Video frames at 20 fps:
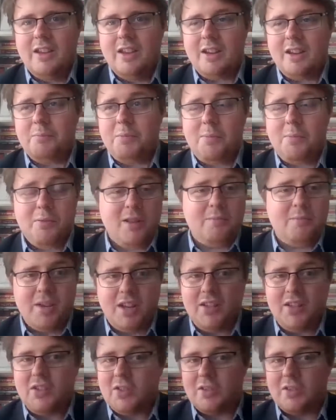And people in
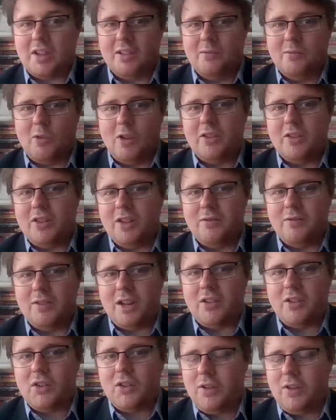Bristol didn't want it
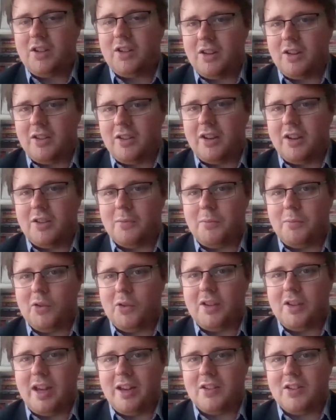there, so they turned out to
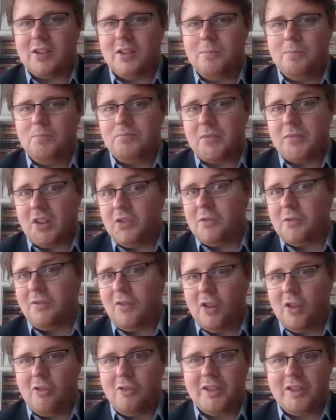protest. So the
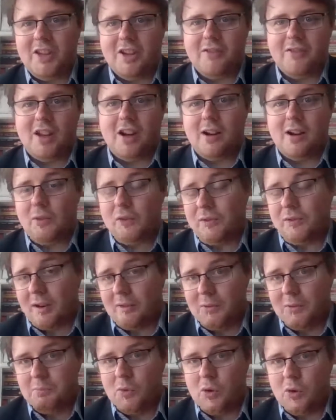following year, the arms fair
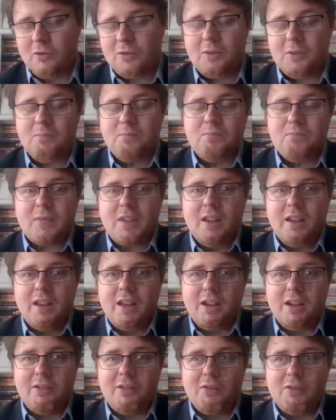was moved,
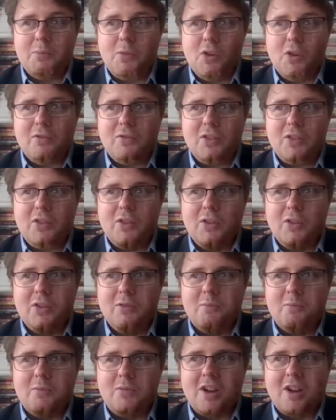and it was moved
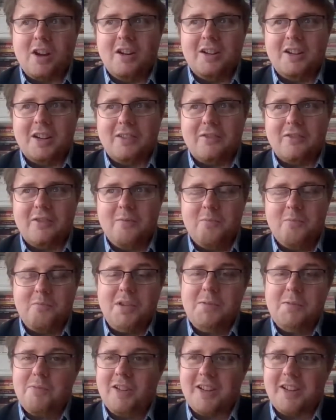to Cardiff.
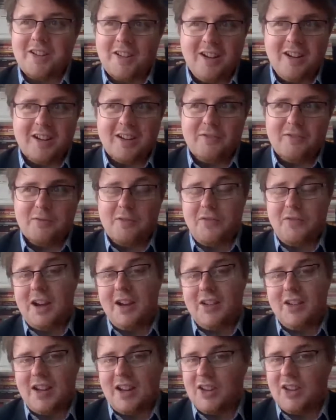People in Cardiff were
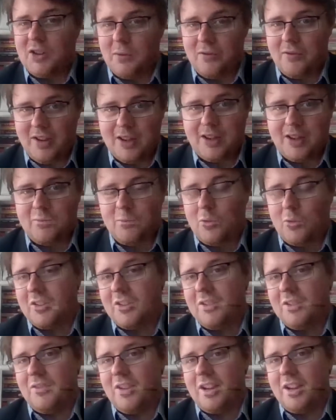very sensible, they didn't
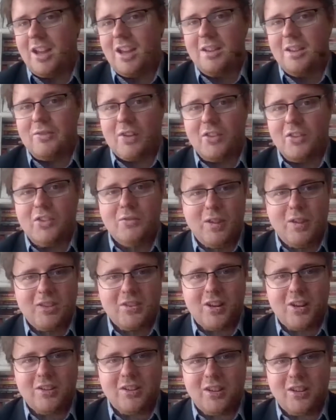want it there either, so they
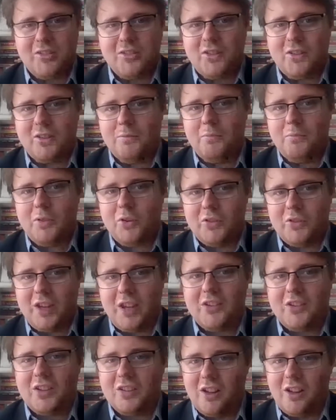turned out to
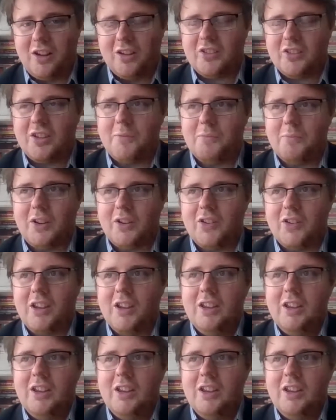protest in large numbers.